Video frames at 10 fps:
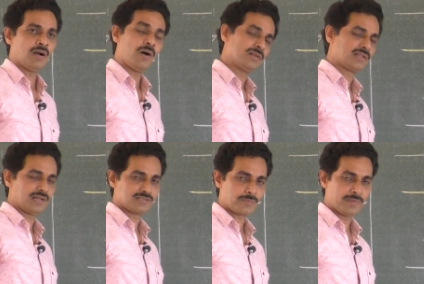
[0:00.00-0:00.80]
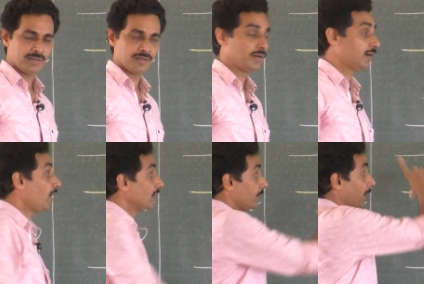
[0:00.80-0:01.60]
All the rays, uh,
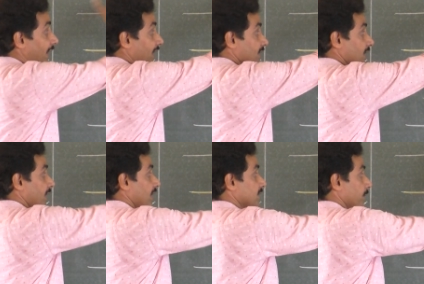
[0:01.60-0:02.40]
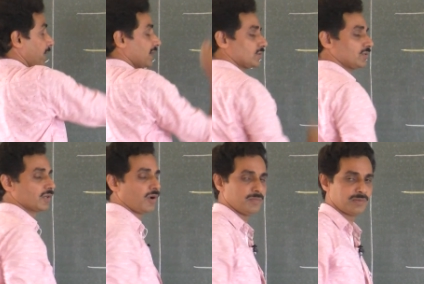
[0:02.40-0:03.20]
all the paraxial rays pass through
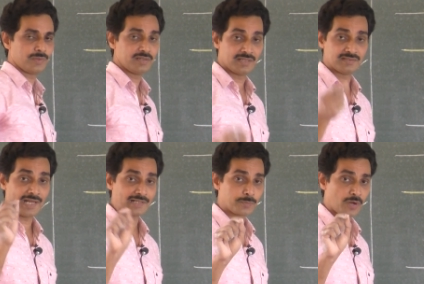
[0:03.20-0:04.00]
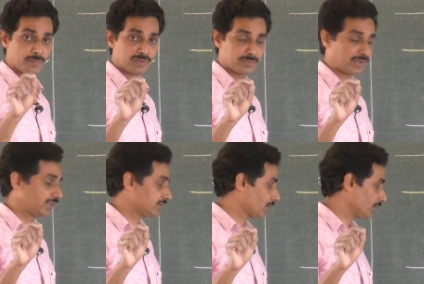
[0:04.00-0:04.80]
the common point and that common
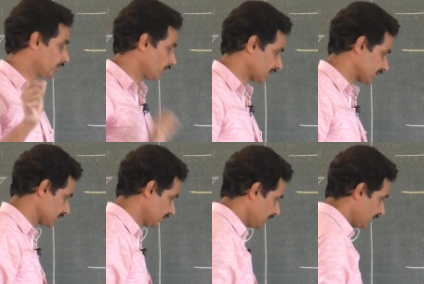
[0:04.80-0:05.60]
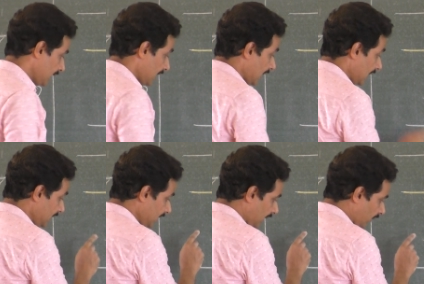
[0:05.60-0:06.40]
point is called focus.
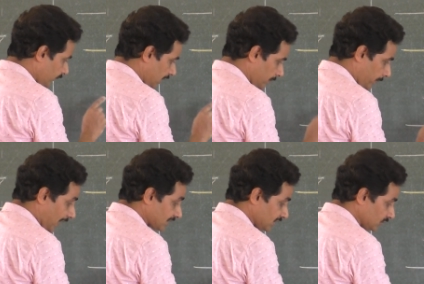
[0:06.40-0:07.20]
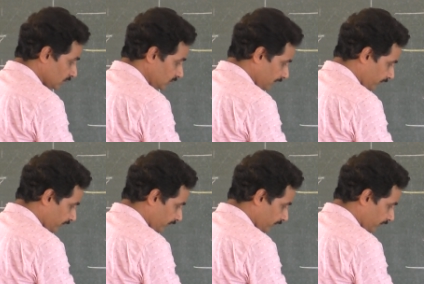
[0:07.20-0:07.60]
Any ray of light passing through the